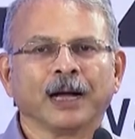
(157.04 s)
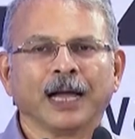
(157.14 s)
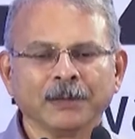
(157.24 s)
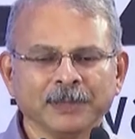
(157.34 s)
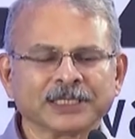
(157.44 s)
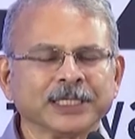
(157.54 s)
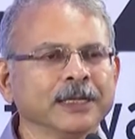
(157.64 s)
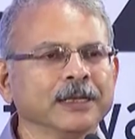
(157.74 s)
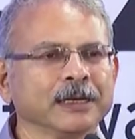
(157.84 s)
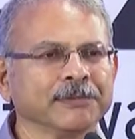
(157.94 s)
I am
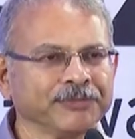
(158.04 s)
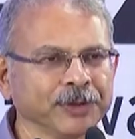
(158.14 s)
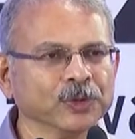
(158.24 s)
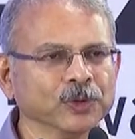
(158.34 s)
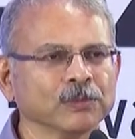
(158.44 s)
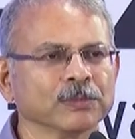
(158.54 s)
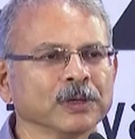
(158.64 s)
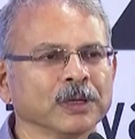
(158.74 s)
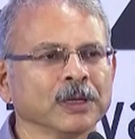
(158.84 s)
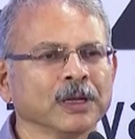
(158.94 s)
listing here a few
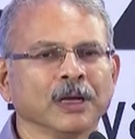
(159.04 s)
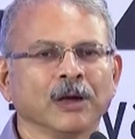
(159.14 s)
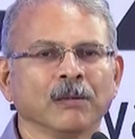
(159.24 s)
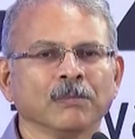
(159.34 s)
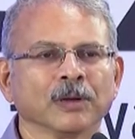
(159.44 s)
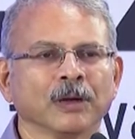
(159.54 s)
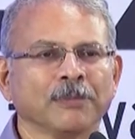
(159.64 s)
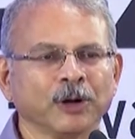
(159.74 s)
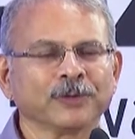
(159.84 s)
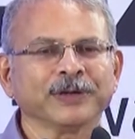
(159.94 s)

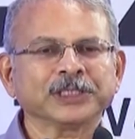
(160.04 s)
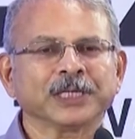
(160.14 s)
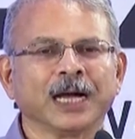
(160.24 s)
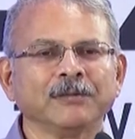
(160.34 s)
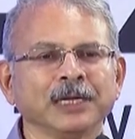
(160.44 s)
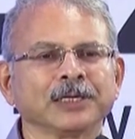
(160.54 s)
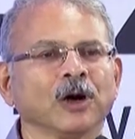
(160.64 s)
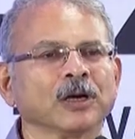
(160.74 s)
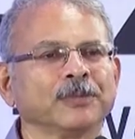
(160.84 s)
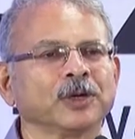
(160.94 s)
about which I will
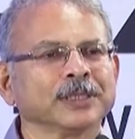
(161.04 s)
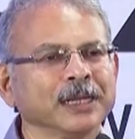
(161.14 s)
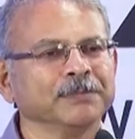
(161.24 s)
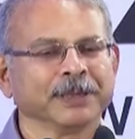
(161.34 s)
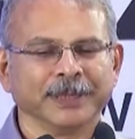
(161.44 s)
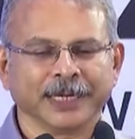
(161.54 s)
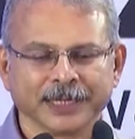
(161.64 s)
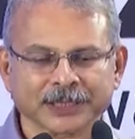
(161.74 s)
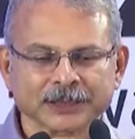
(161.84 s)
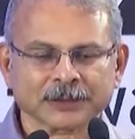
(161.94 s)
talk about the
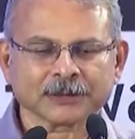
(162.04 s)
implementation.